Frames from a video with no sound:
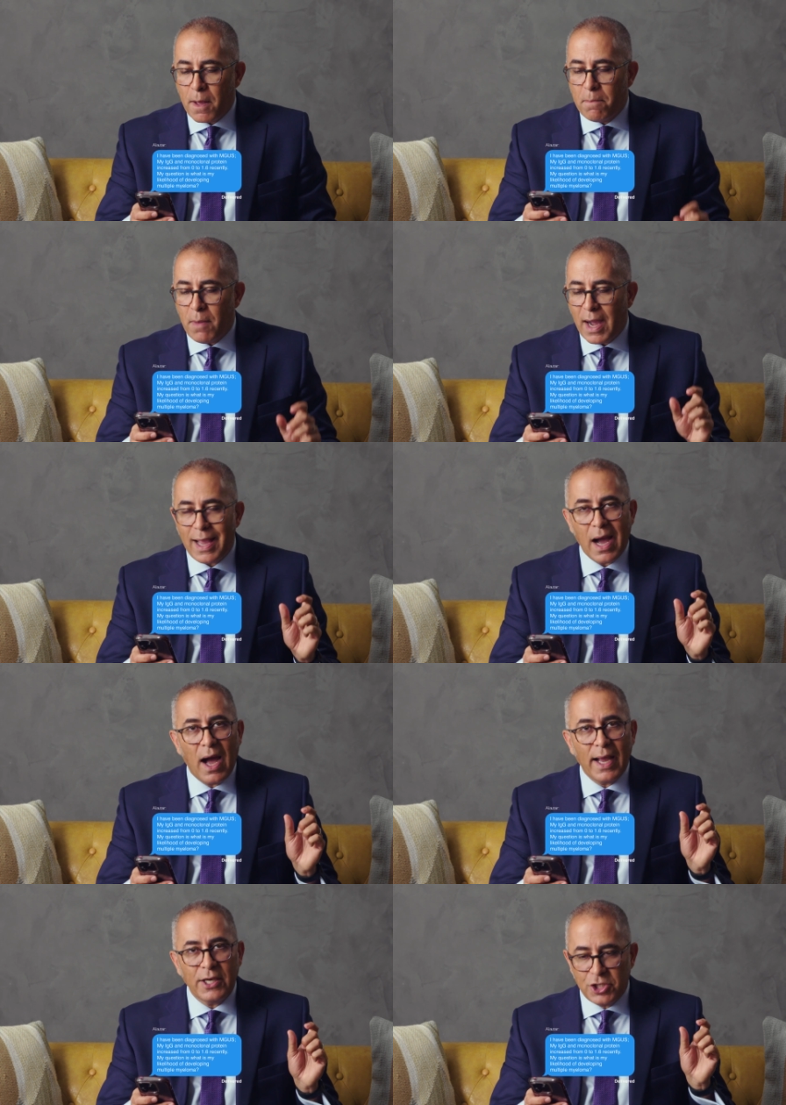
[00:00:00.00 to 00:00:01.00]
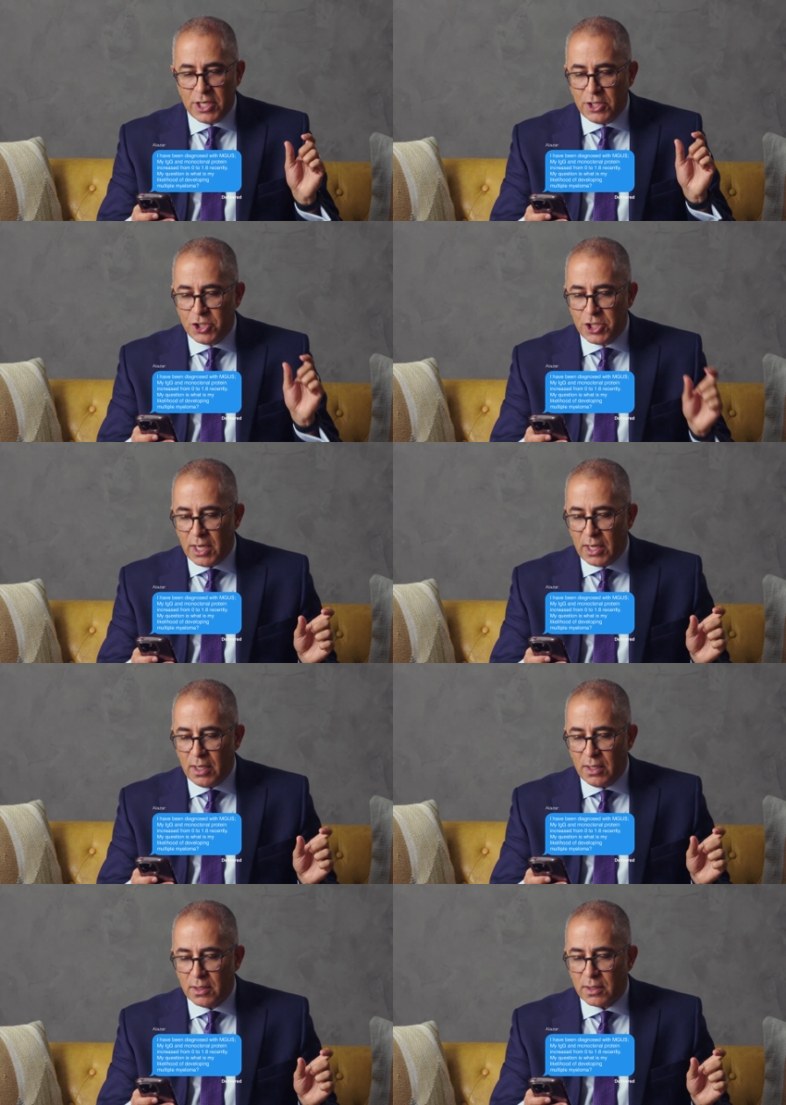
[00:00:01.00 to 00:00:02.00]
My
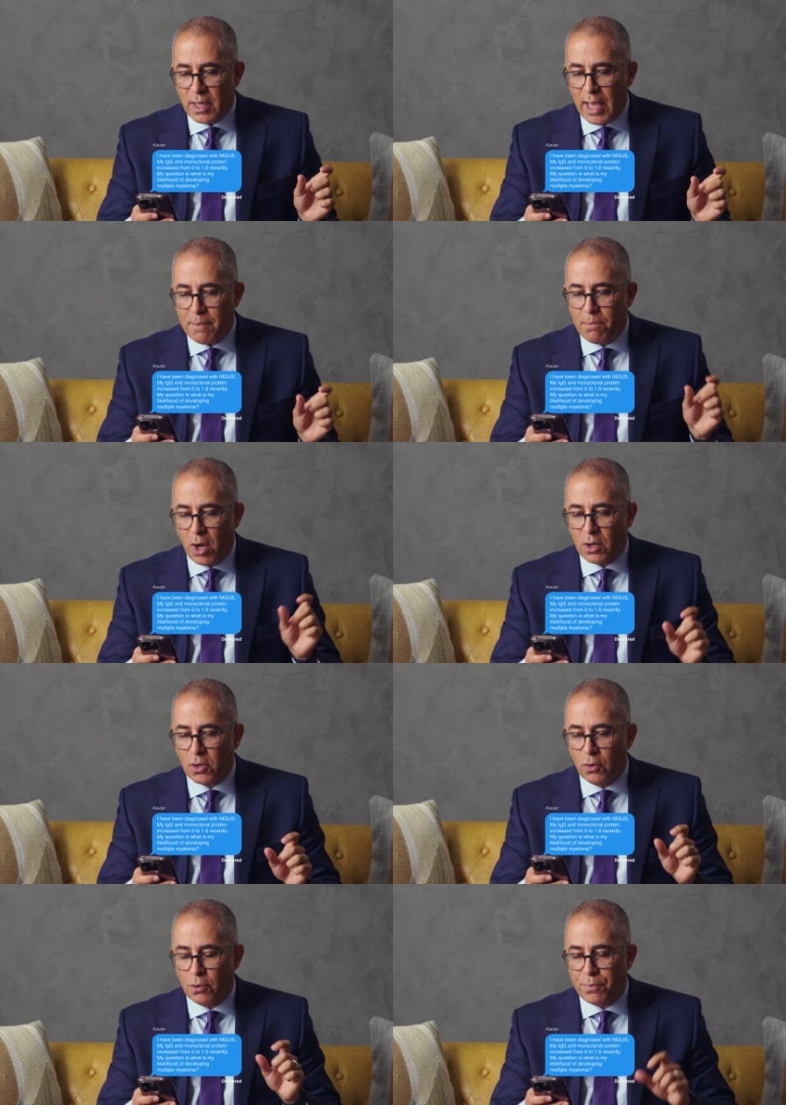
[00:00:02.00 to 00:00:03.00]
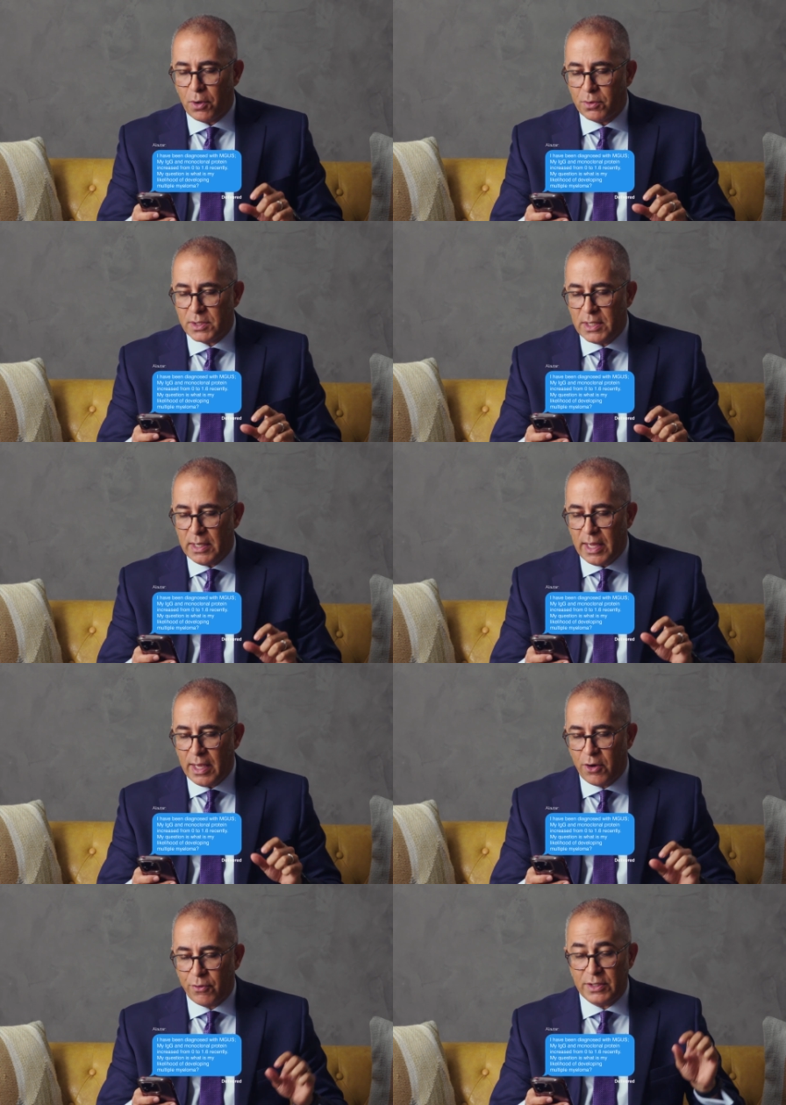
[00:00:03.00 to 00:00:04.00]
IgG and monoclonal protein
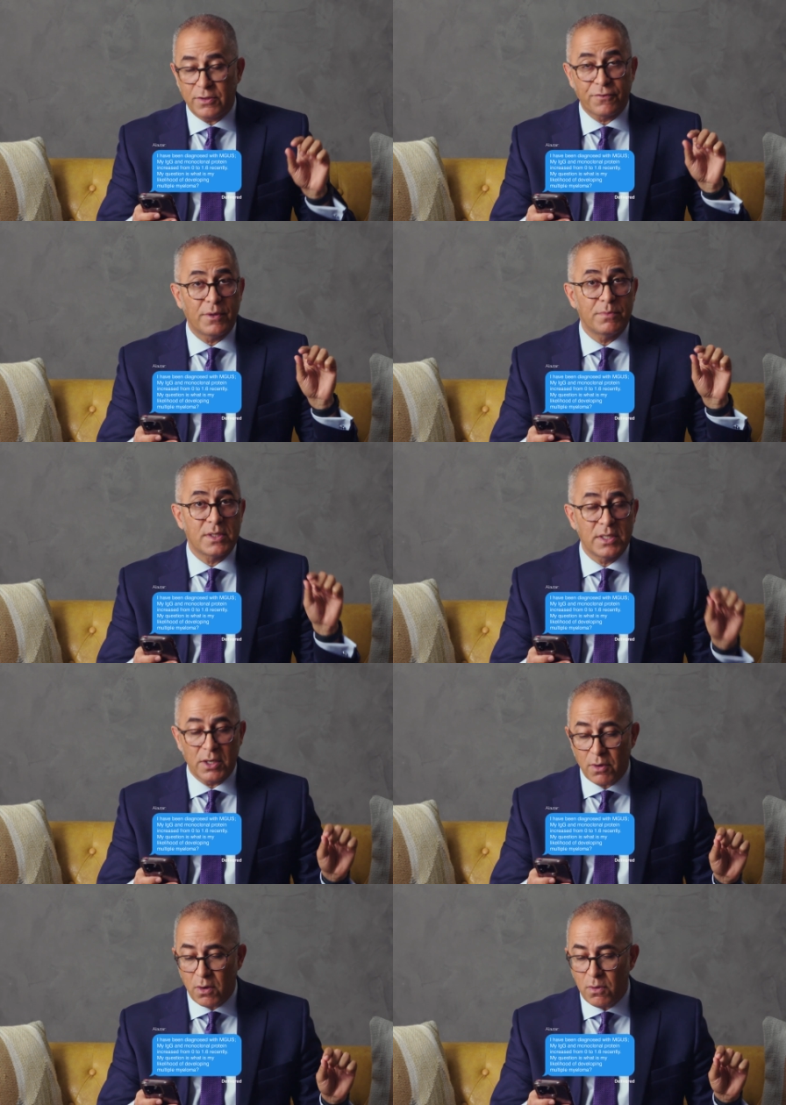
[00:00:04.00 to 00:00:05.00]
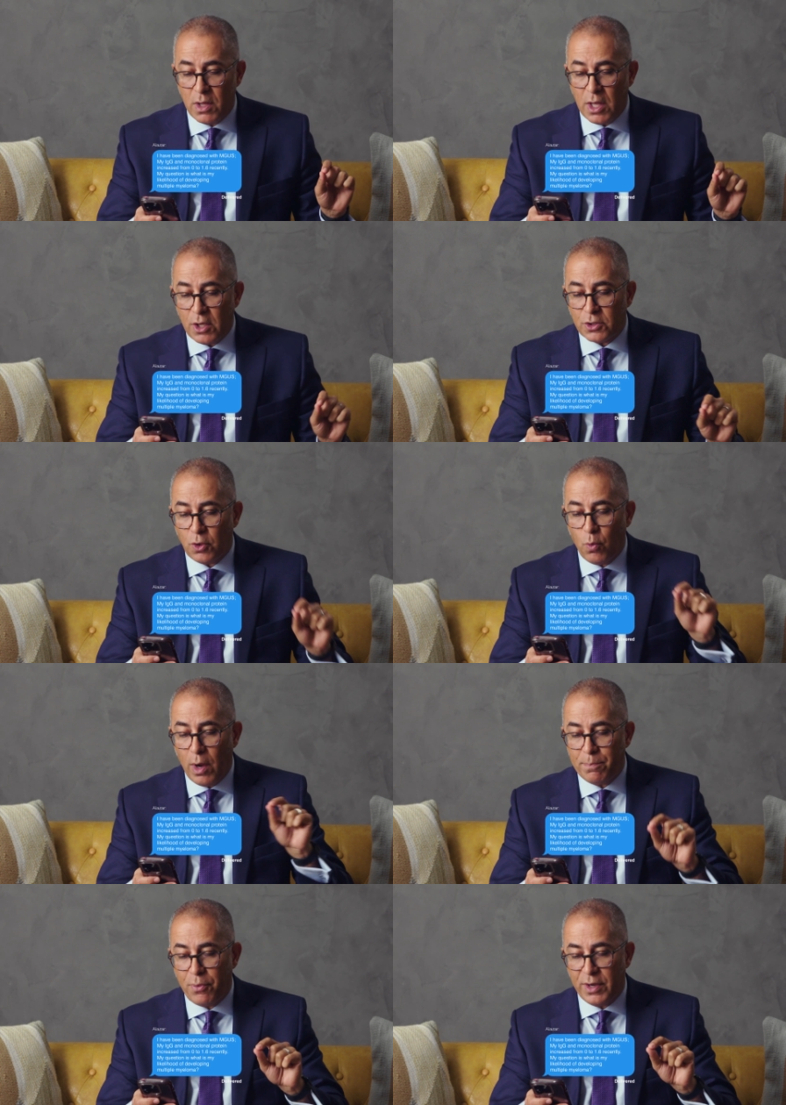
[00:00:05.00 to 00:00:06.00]
increased from 0 to
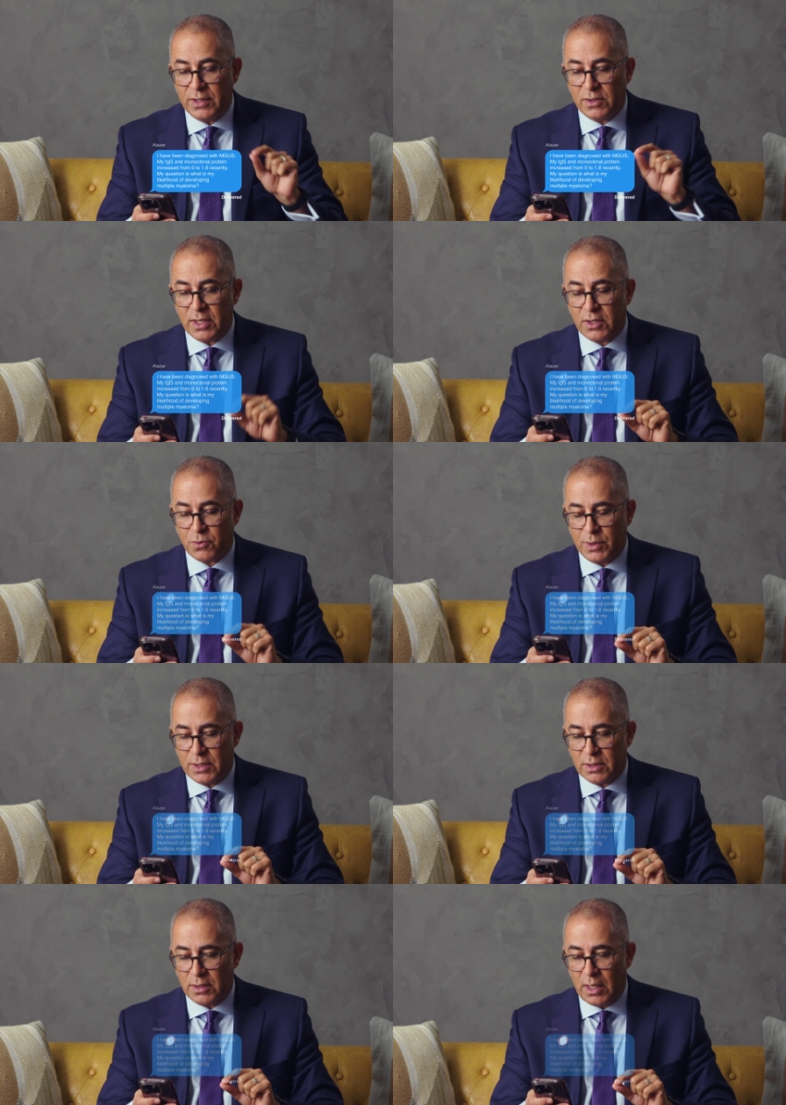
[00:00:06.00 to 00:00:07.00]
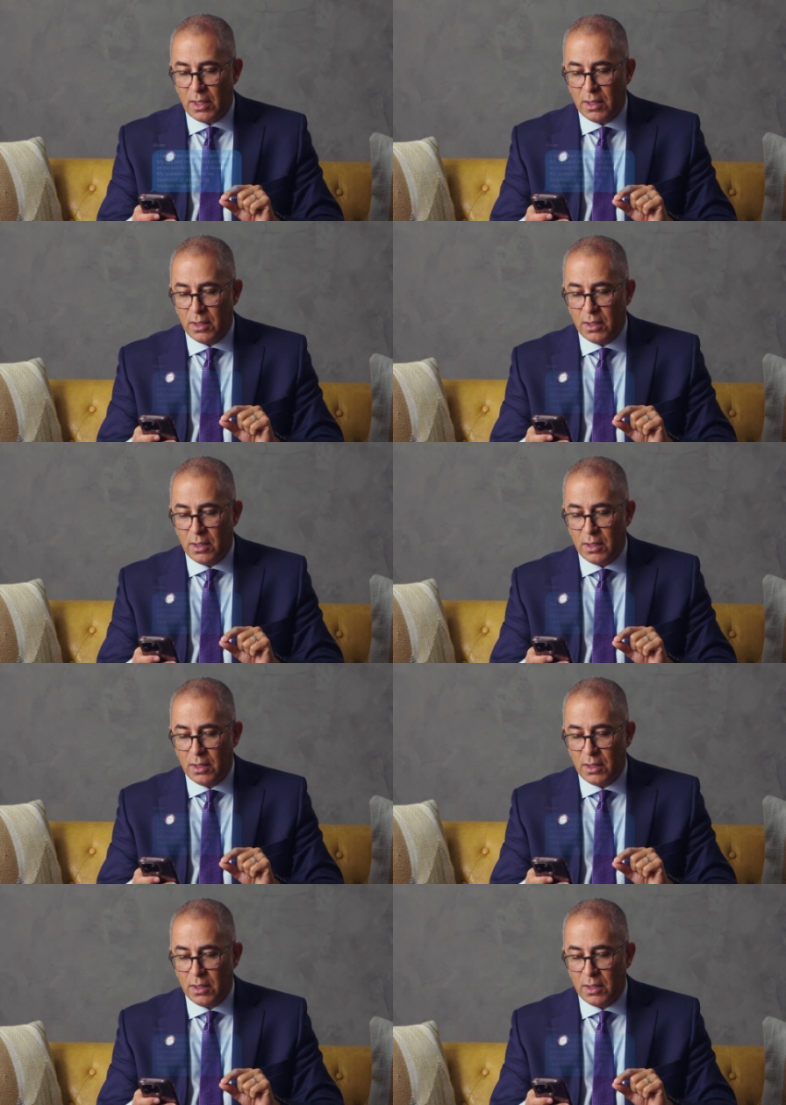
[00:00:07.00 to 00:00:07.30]
1.6 recently.